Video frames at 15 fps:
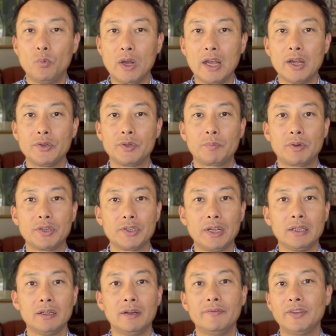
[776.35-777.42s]

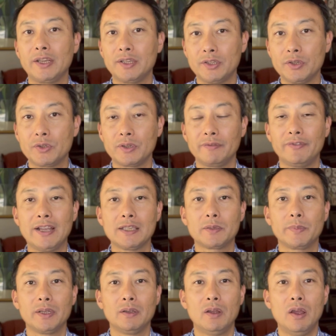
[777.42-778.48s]
100% of the initial
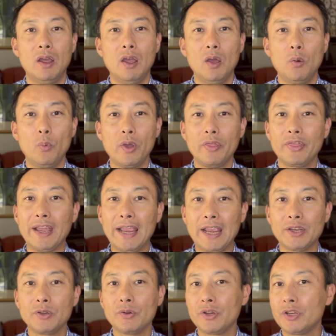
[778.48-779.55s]
investment, with
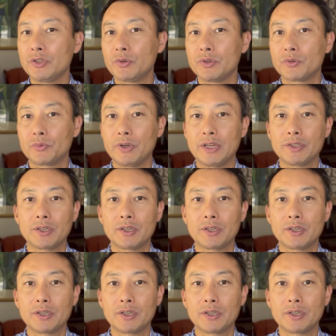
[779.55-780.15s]
annual interest rates